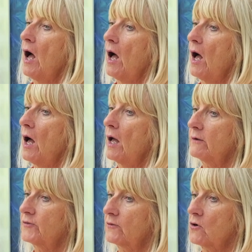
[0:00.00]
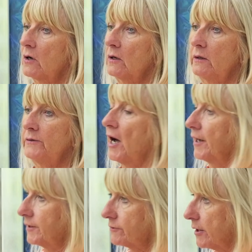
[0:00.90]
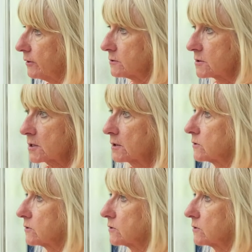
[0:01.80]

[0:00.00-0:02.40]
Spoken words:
if they've got a 9-year-old